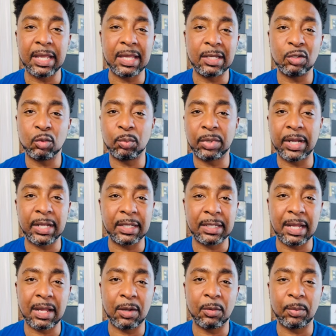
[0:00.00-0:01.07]
and it will break it
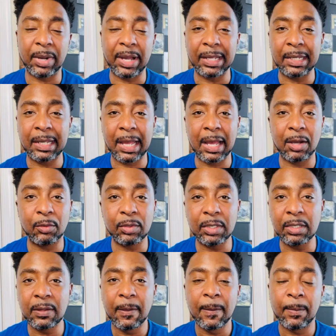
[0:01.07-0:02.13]
down by
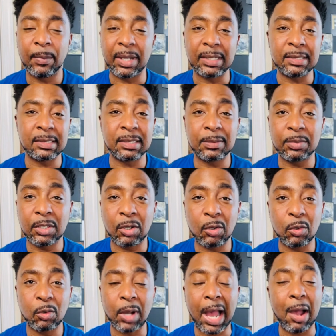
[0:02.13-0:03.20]
county, by zip
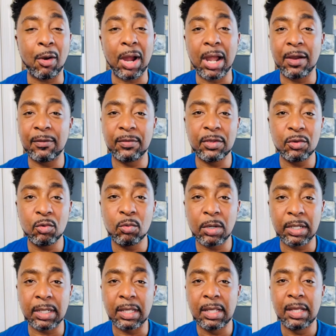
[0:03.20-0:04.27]
code, however you
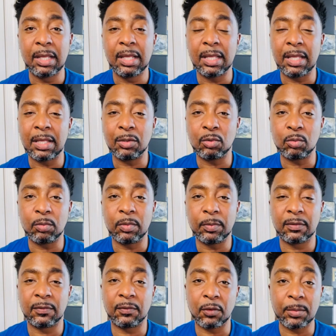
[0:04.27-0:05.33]
want it. It'll
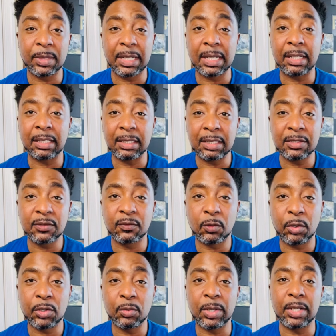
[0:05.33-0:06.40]
formulate a list
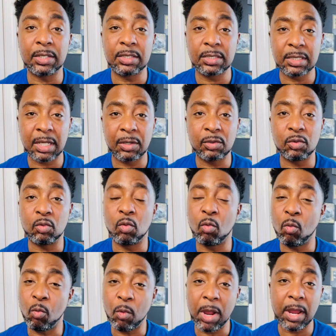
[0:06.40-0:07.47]
for you and tell you
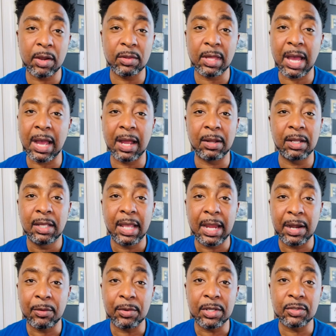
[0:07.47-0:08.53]
where the hot
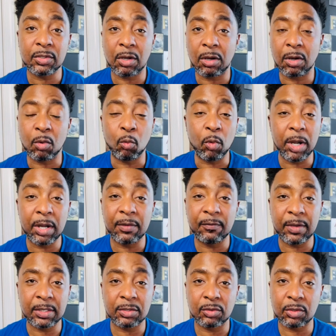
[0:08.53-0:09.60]
areas are, where
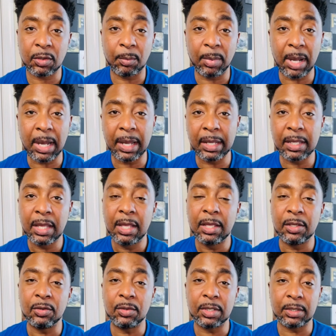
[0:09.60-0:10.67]
investors are buying.
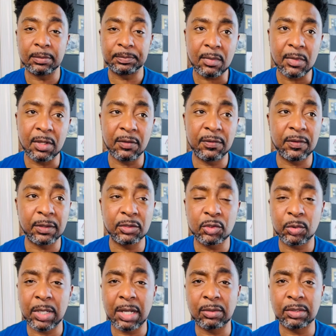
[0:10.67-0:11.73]
You can
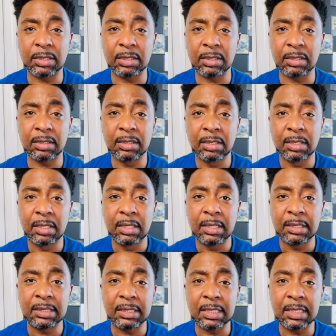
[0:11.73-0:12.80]
filter out to
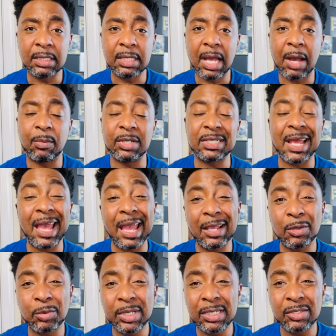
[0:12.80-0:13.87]
see how much
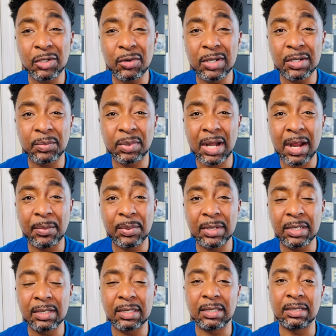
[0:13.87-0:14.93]
equities are in the
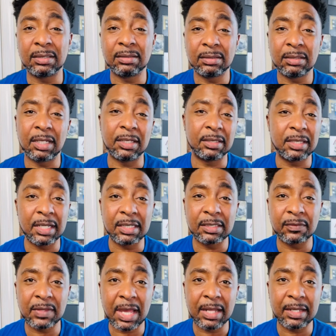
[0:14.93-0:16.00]
property and things
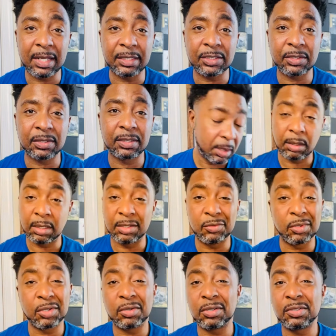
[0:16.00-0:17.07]
of that nature. You
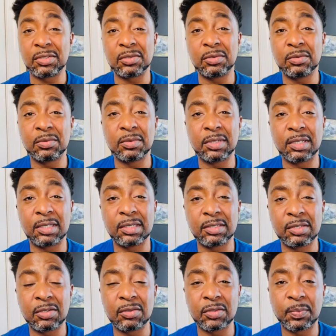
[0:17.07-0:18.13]
can also
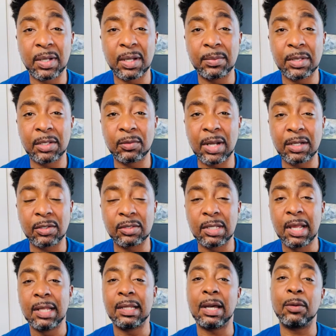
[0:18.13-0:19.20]
search public records.
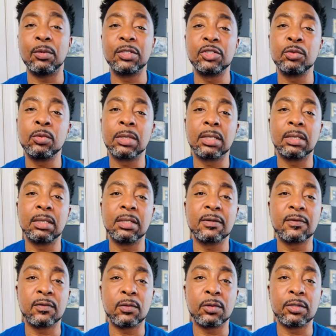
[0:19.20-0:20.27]
Now, what you want to look
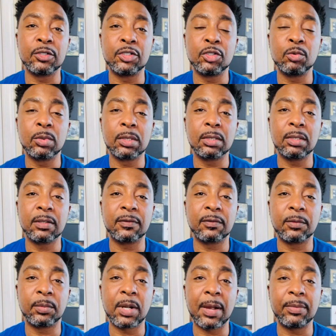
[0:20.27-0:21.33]
for is you want to look
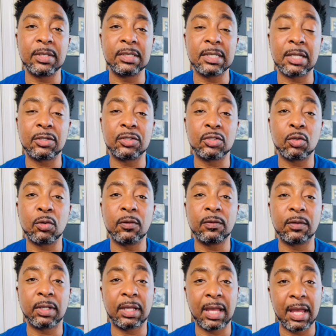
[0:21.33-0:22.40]
for properties that are sold
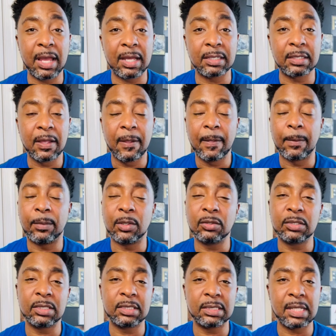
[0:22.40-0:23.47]
for cash.
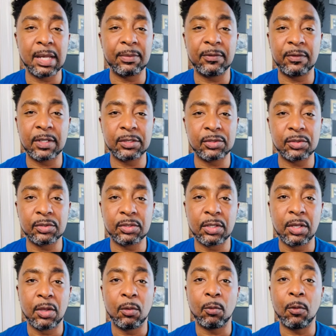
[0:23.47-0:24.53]
Most of the time, investors
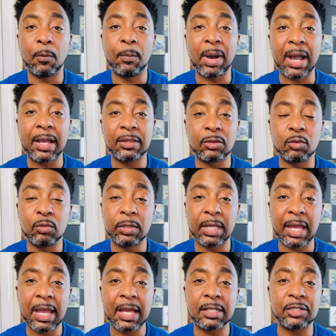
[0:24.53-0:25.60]
will buy through
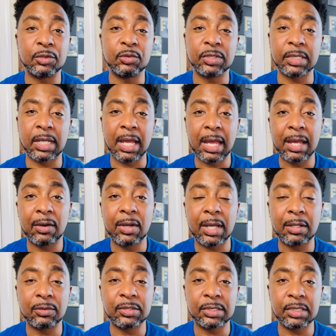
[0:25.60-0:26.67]
cash using an
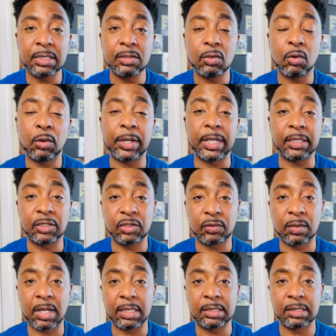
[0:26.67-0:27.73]
LLC or a
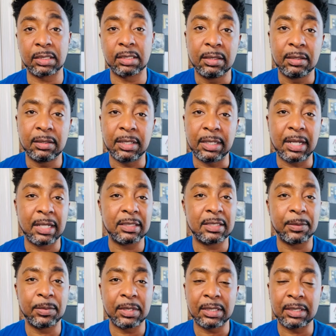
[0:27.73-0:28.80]
trust. They're not
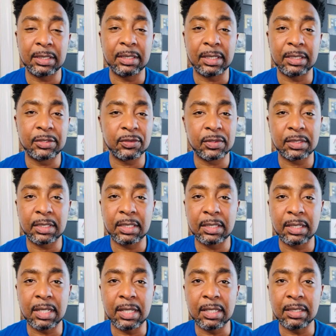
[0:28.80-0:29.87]
typically
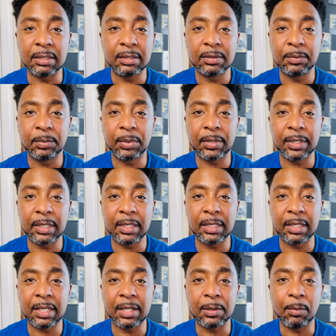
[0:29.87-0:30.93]
interested in putting
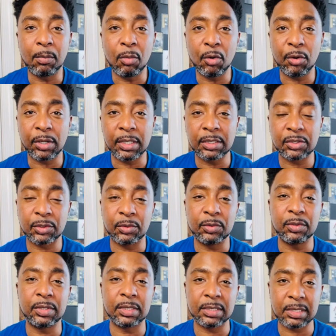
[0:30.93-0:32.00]
it in a mortgage. So
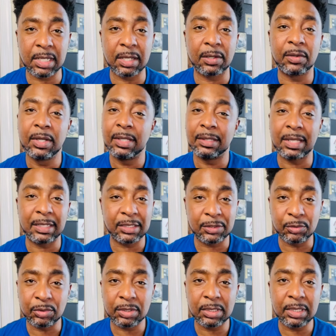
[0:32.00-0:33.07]
you can tell that's
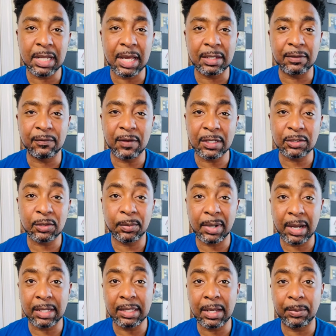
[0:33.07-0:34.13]
usually not an investor
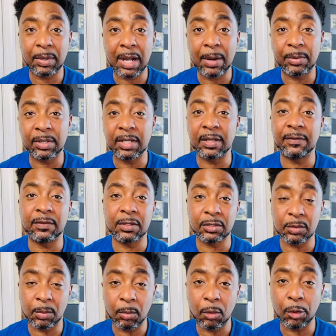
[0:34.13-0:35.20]
buying that property if there's
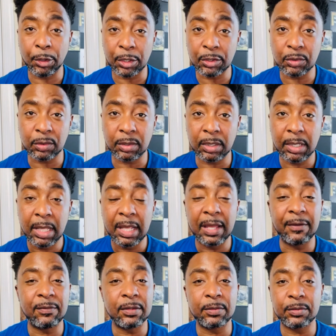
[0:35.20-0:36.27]
a mortgage on it.
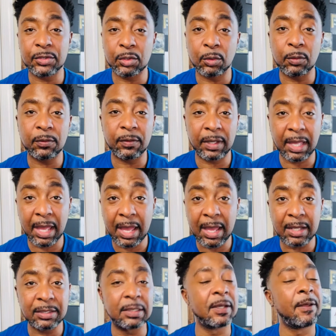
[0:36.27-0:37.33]
If it was sold for cash,